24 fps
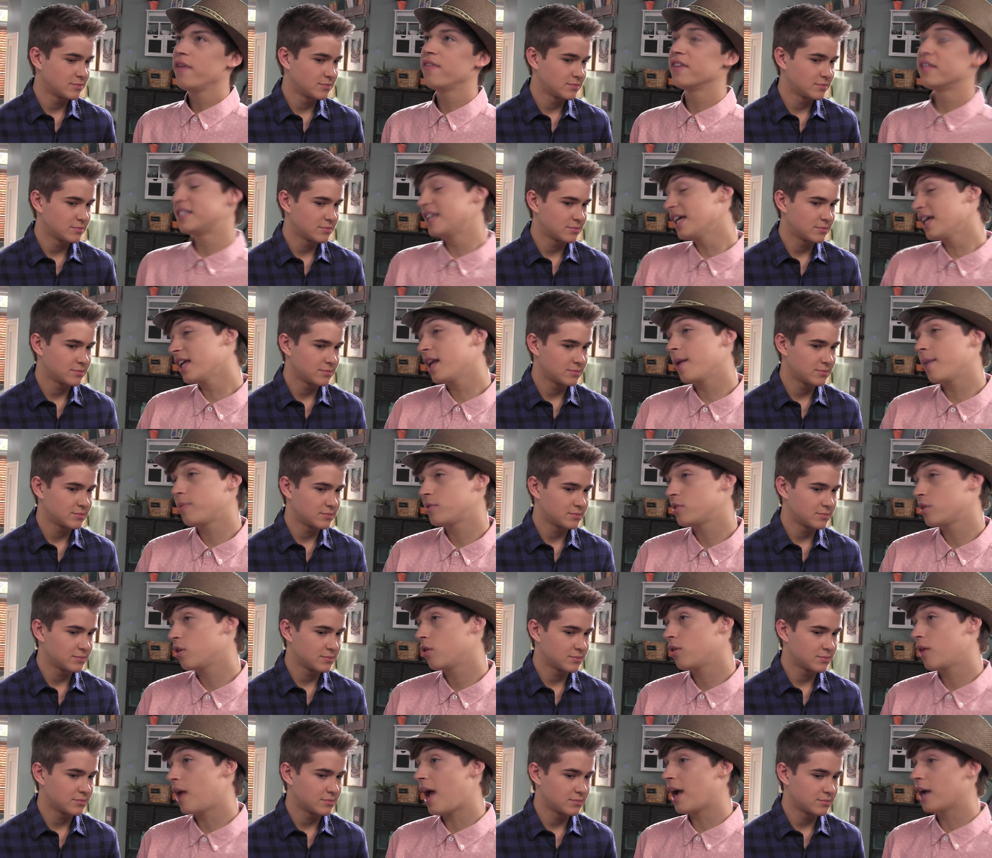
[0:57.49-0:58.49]
Speaker 1: In the second
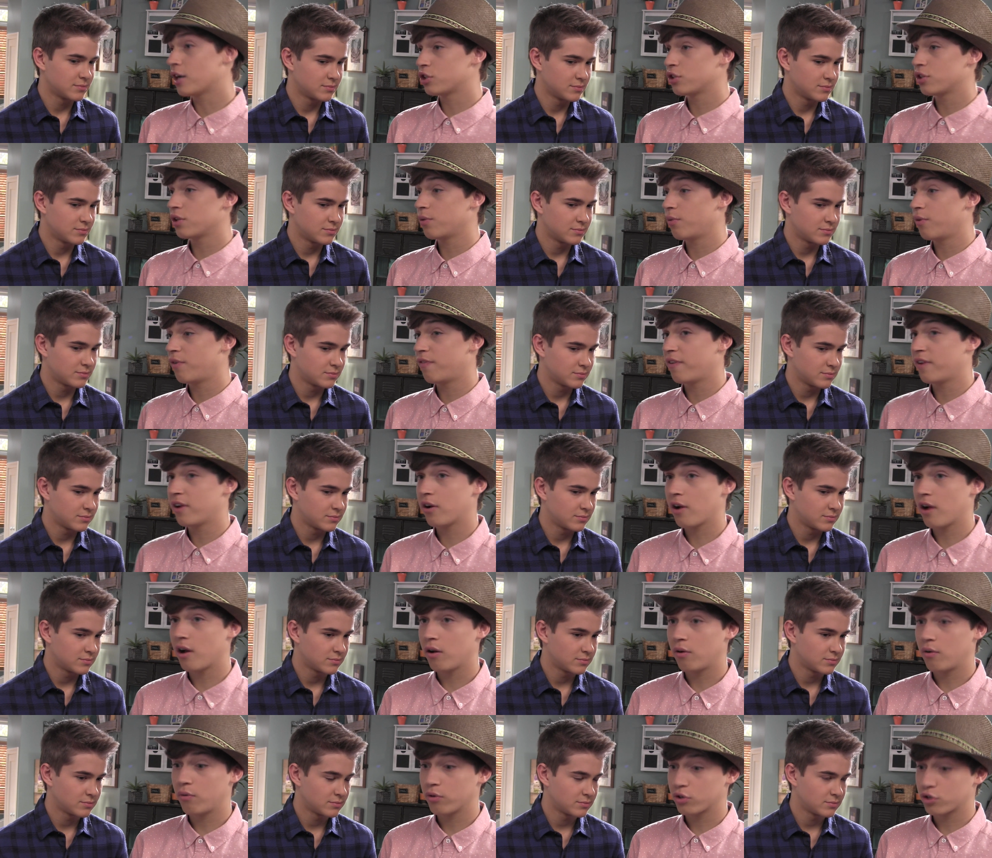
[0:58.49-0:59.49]
episode, actually, we
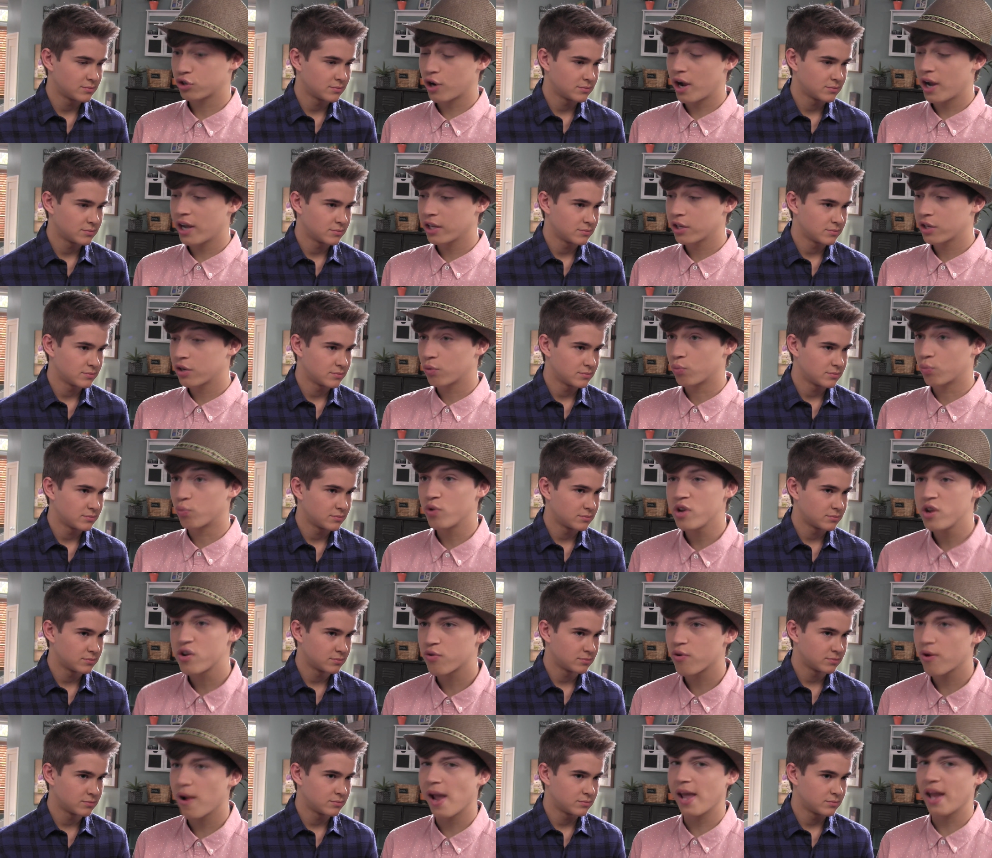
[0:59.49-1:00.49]
figure out we're trying to
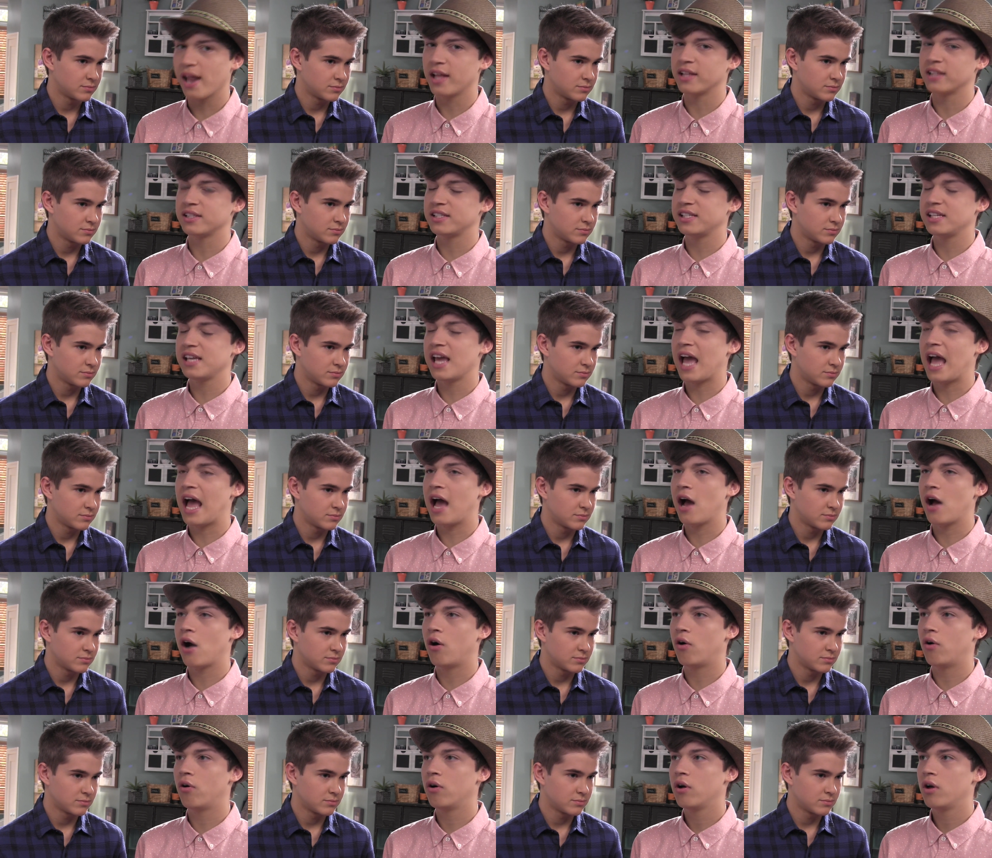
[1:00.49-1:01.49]
recreate and see
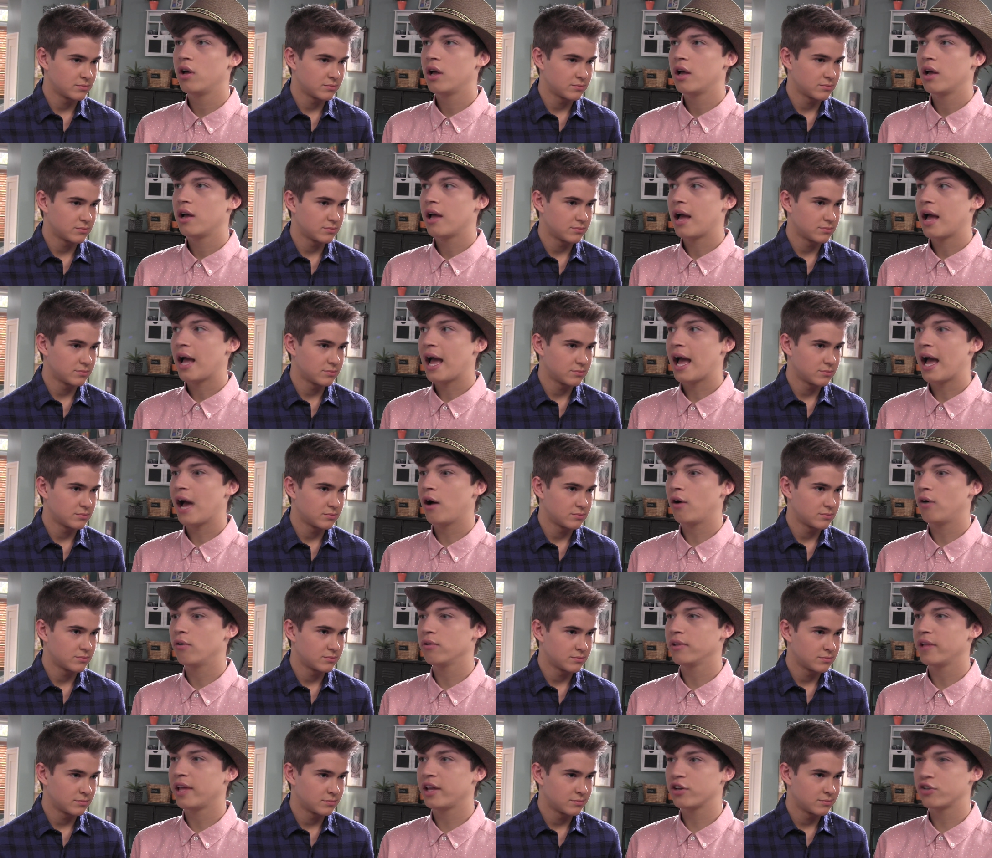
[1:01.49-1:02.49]
how
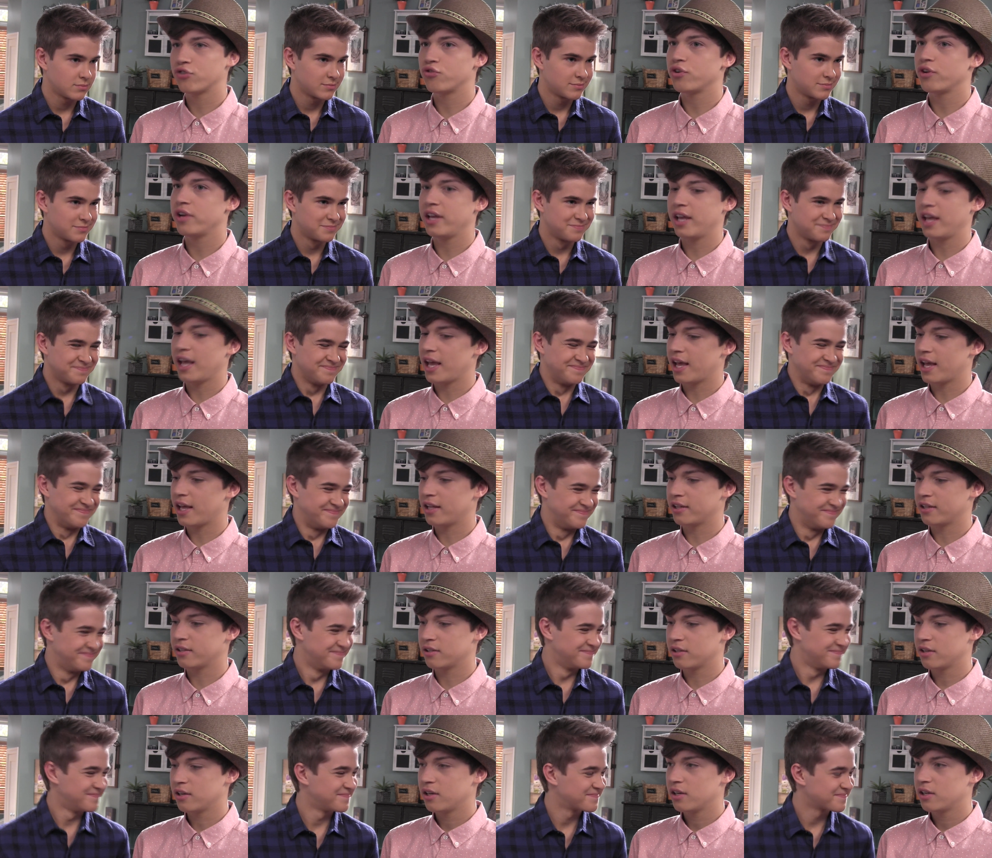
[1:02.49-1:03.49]
how Landry
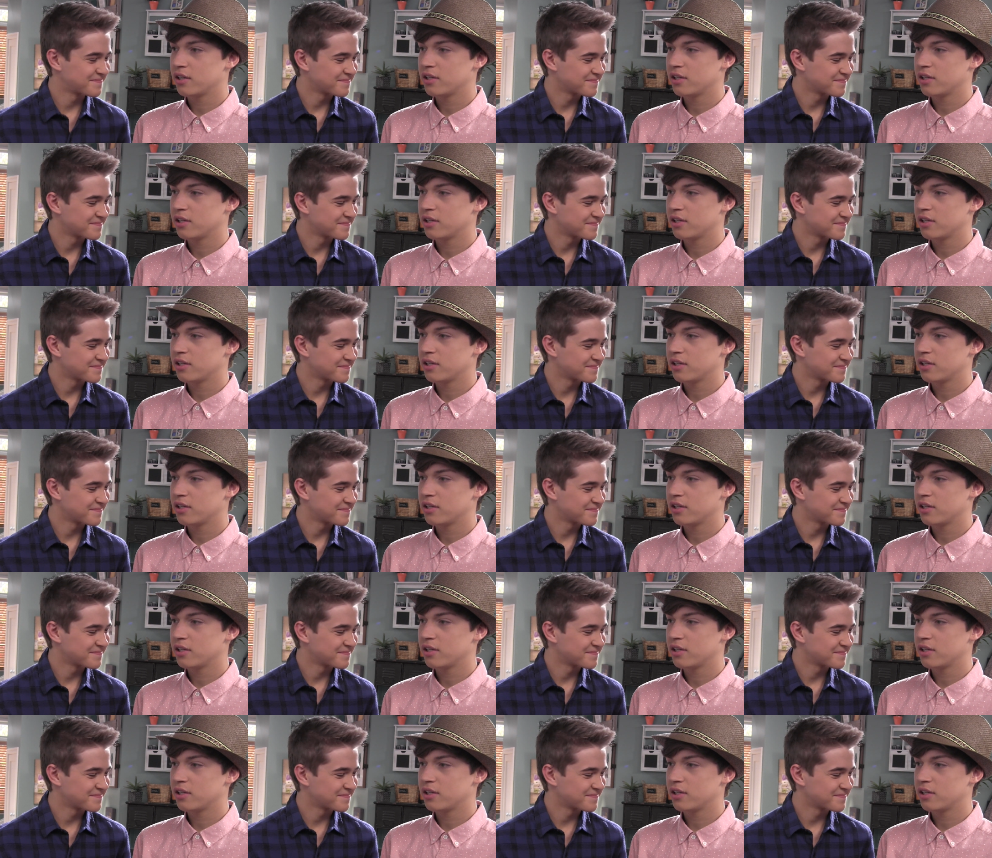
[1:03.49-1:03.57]
and